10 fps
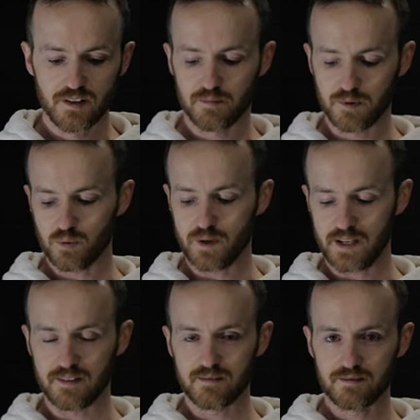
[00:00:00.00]

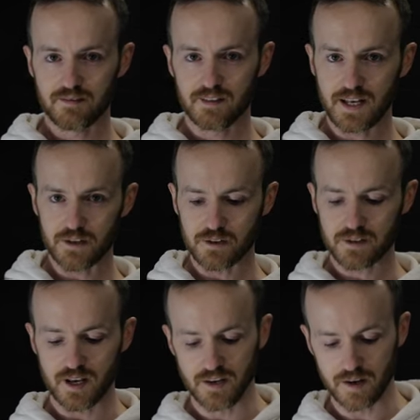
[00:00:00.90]
between letters
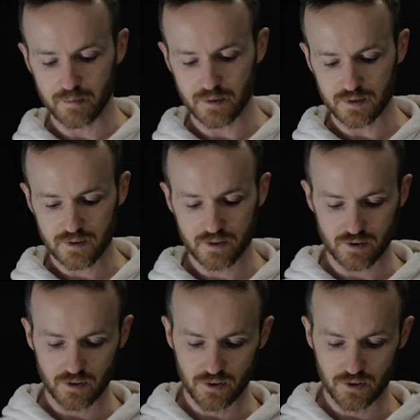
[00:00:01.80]
and numbers, because you'll